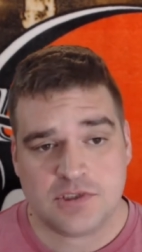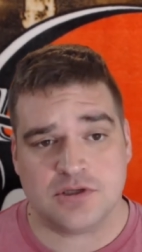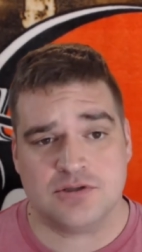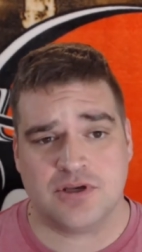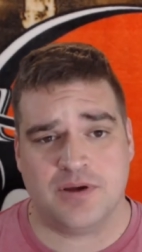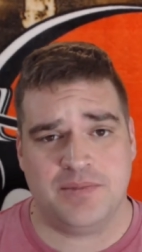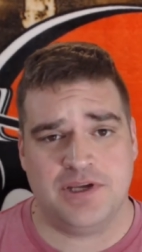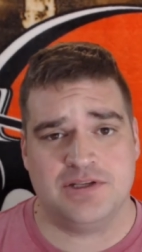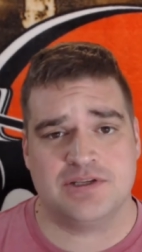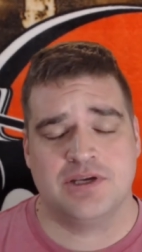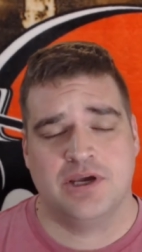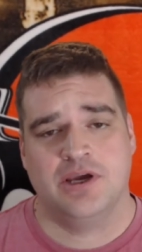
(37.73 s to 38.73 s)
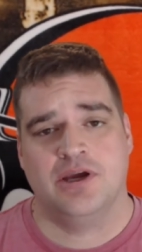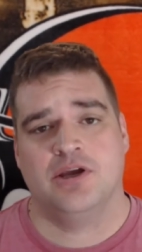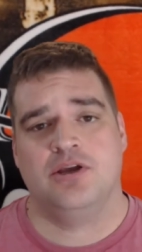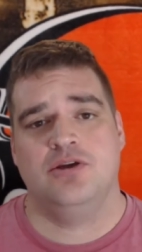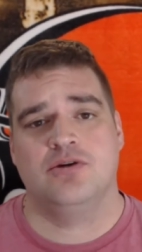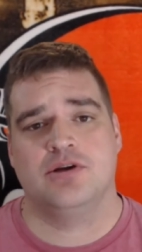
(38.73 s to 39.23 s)
So that means
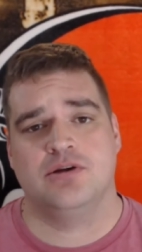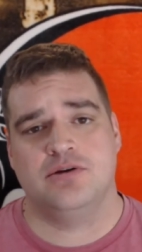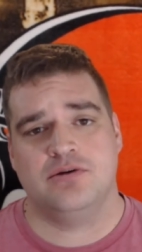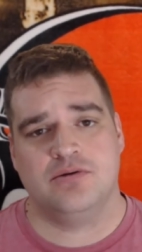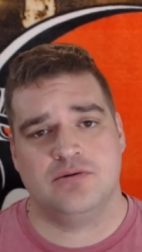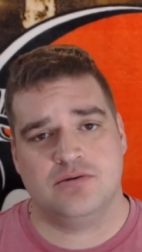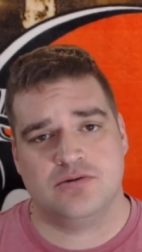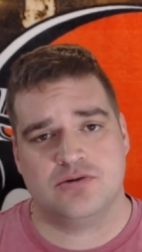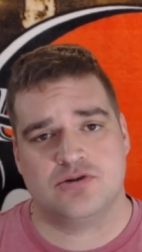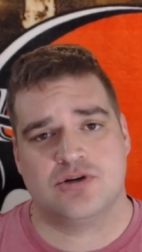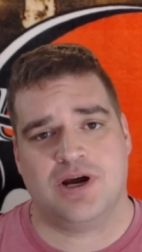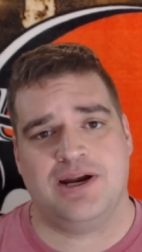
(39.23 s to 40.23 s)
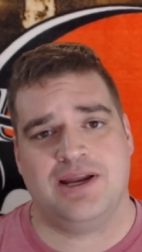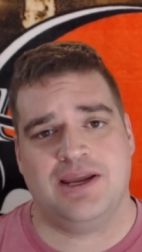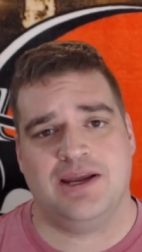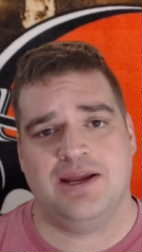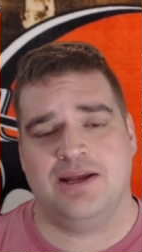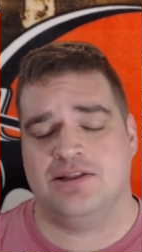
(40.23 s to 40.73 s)
you can try to
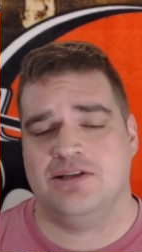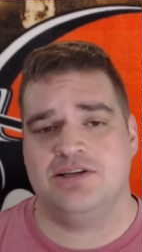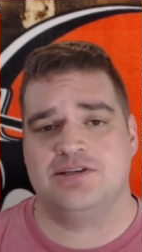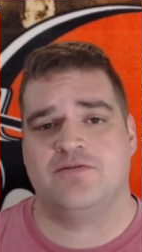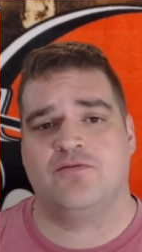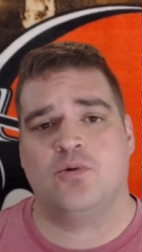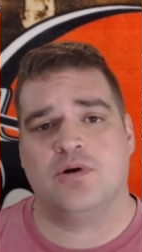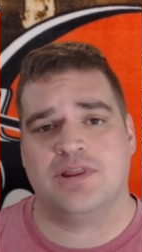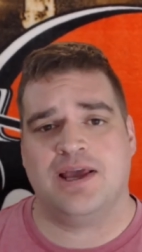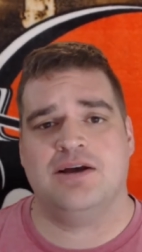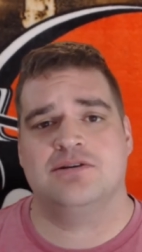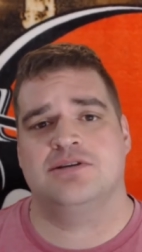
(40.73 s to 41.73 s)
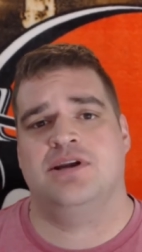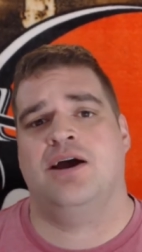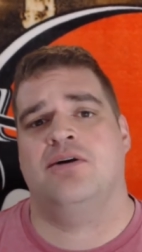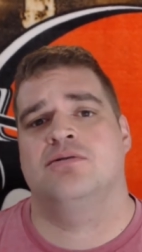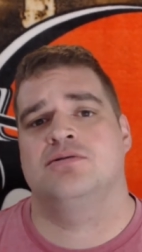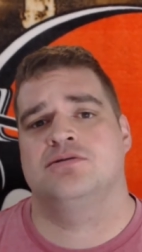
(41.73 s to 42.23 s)
get at least 4,000
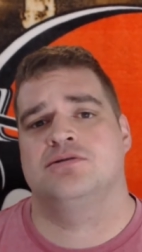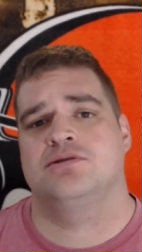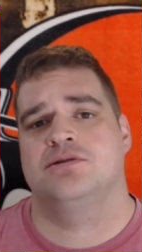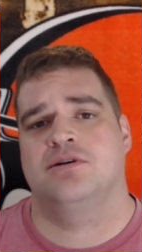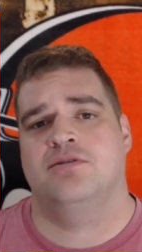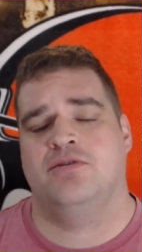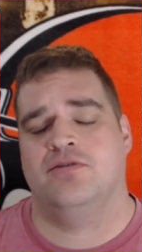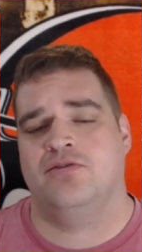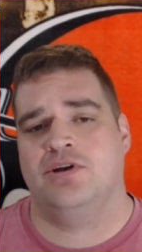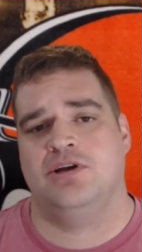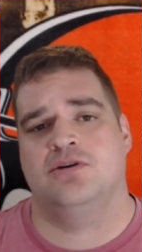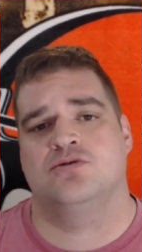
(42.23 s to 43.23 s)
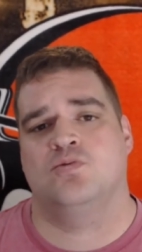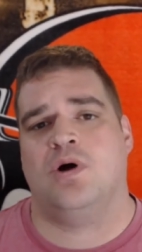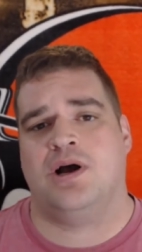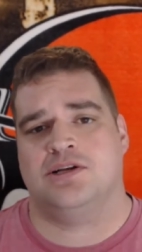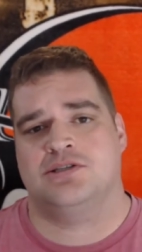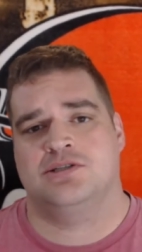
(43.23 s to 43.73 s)
hours of your videos
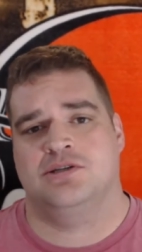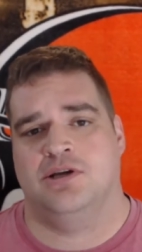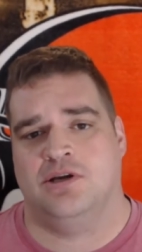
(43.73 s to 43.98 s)
watched.